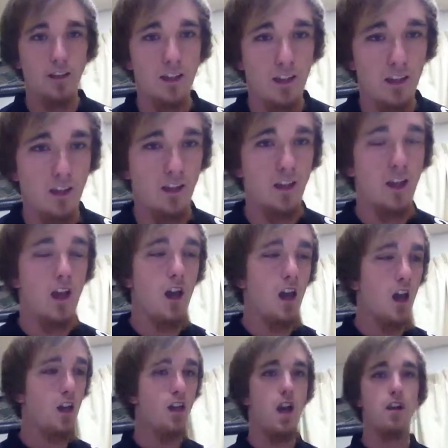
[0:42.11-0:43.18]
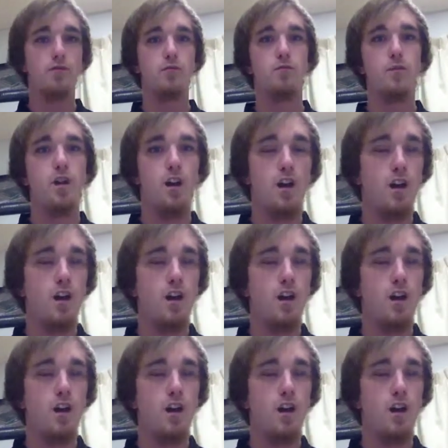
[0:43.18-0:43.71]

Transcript: and a lot of them,